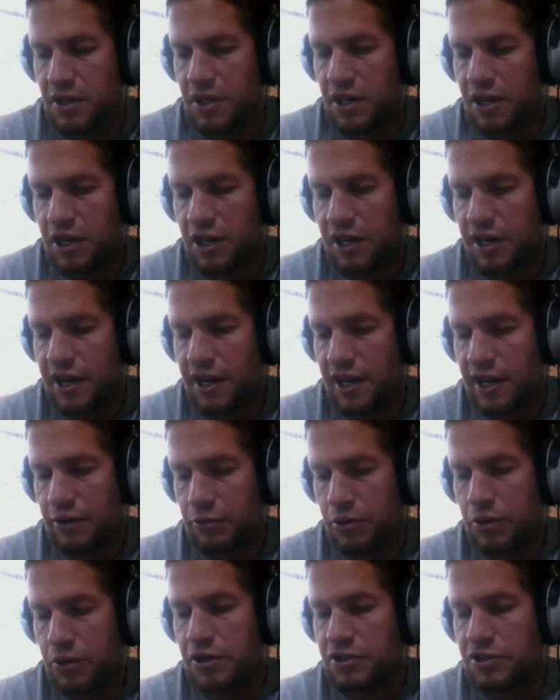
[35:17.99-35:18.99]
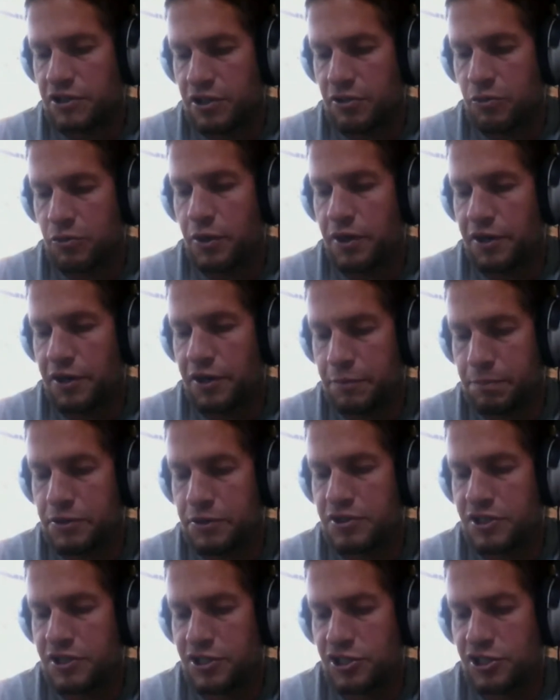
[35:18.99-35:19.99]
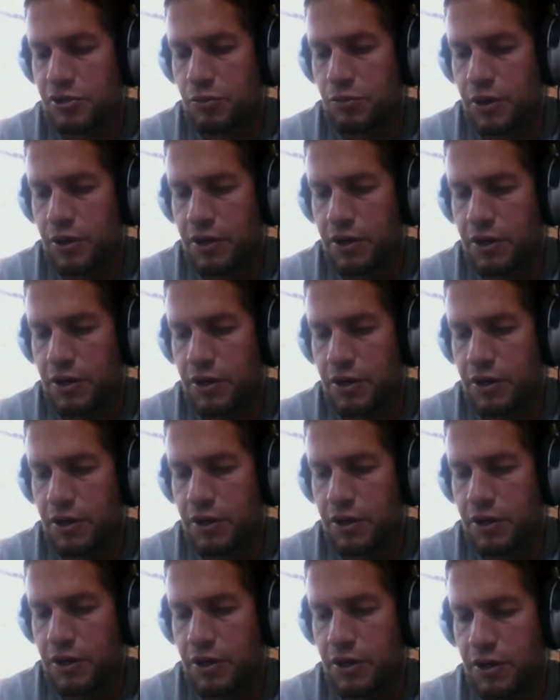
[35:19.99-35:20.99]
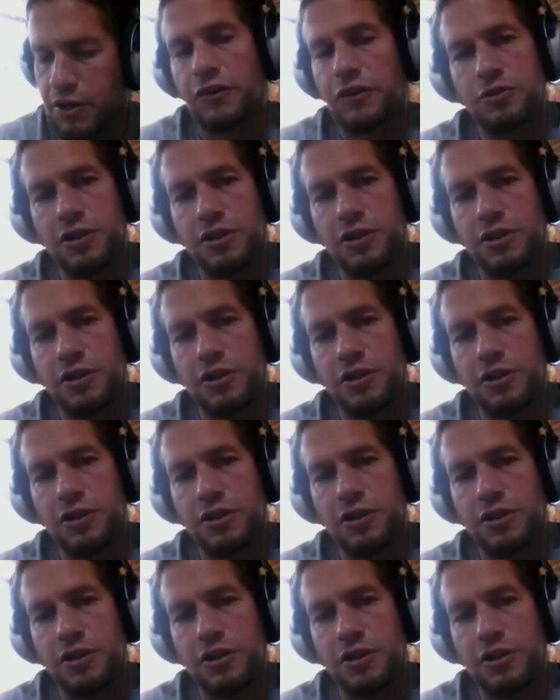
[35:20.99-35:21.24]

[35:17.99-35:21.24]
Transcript: Ecuador is in a weird position where it's difficult to